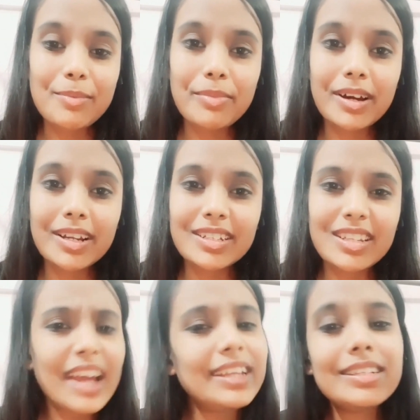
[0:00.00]
but
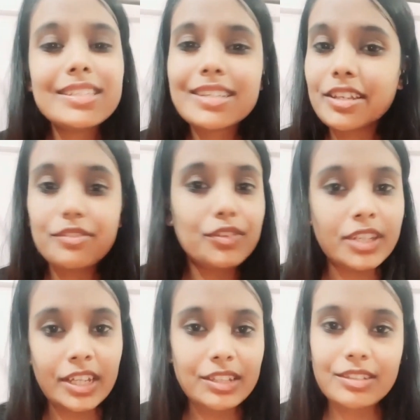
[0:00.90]
I didn't study for
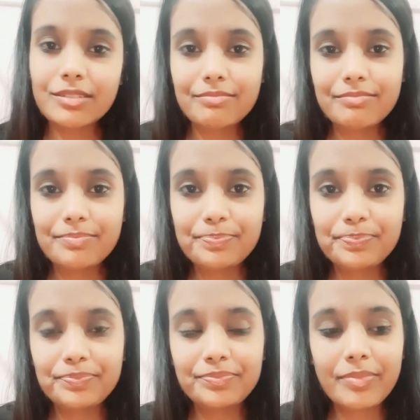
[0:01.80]
NEET.
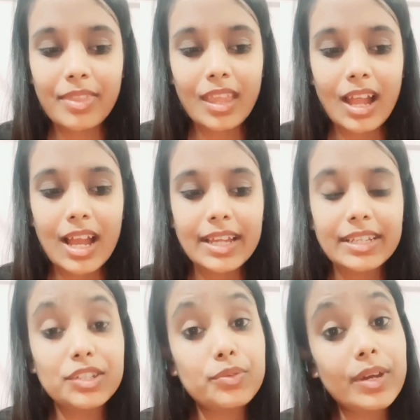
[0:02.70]
And
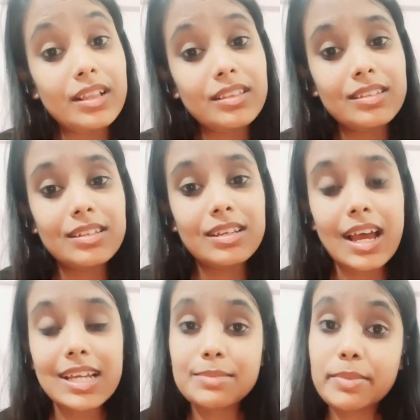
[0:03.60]
in 12th,
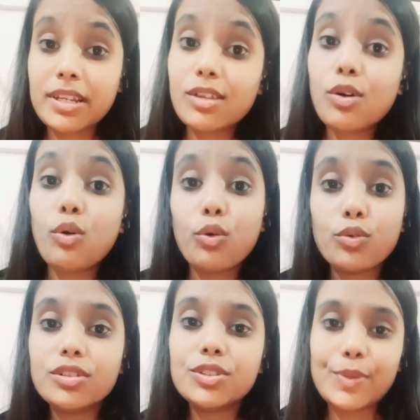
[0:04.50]
I spent the
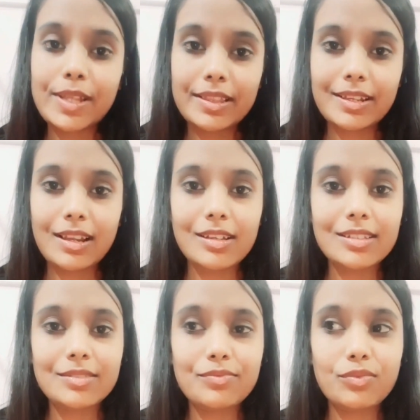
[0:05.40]
whole 12th
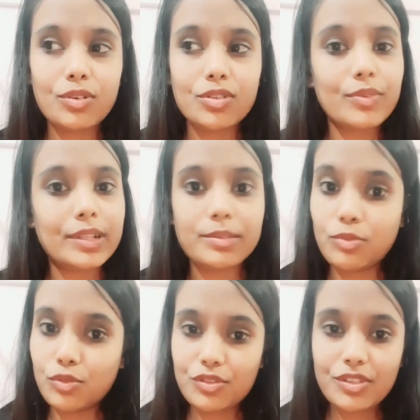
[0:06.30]
class for 12th
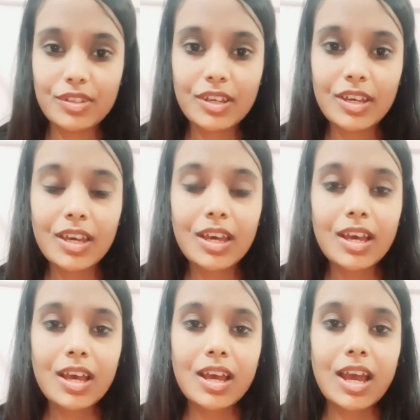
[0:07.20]
boards.
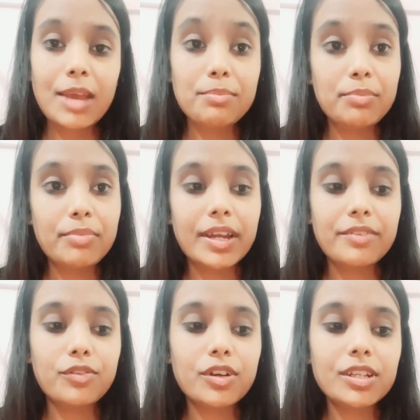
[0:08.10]
I prepared
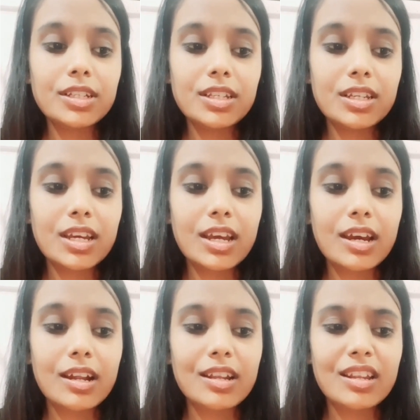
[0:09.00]
for it
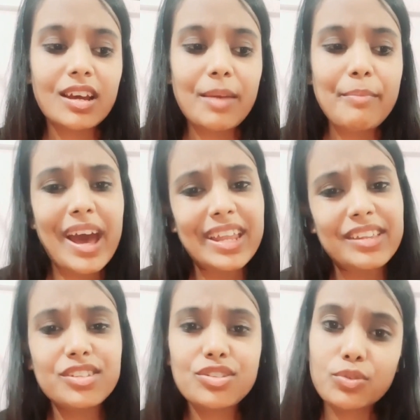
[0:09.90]
and I
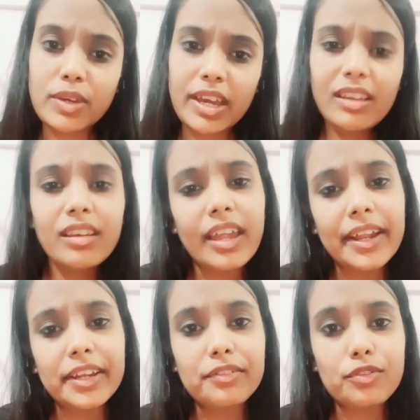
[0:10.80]
managed to get
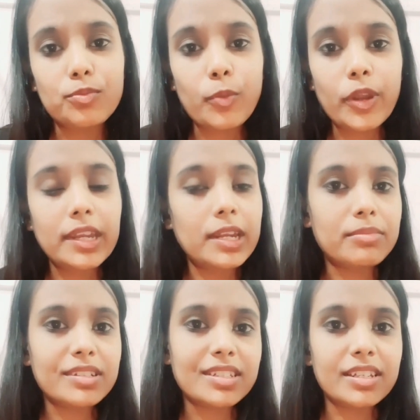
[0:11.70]

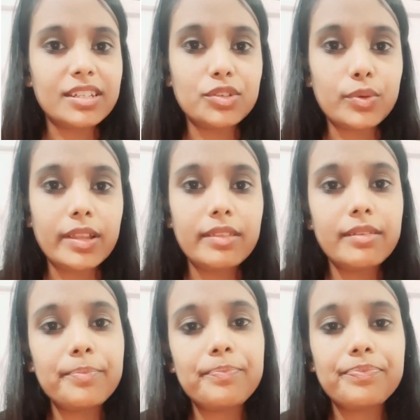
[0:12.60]
94.8% in 12th.
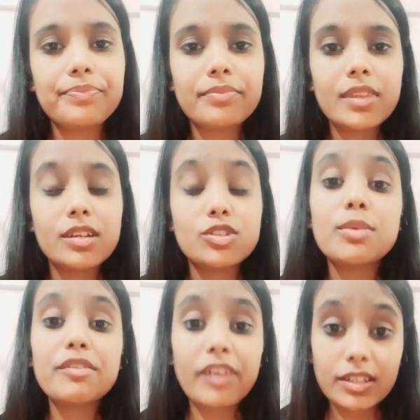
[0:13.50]
So my
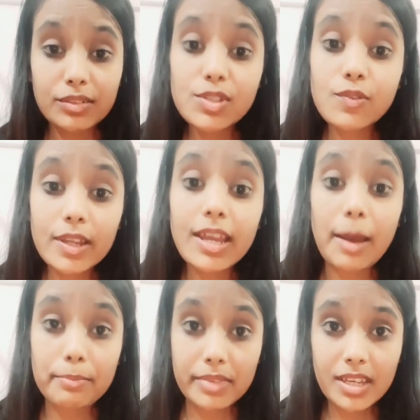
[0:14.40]
father was quite
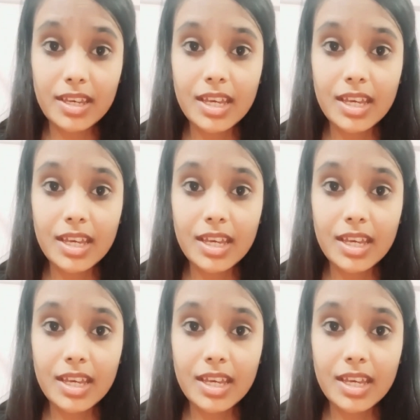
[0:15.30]
happy,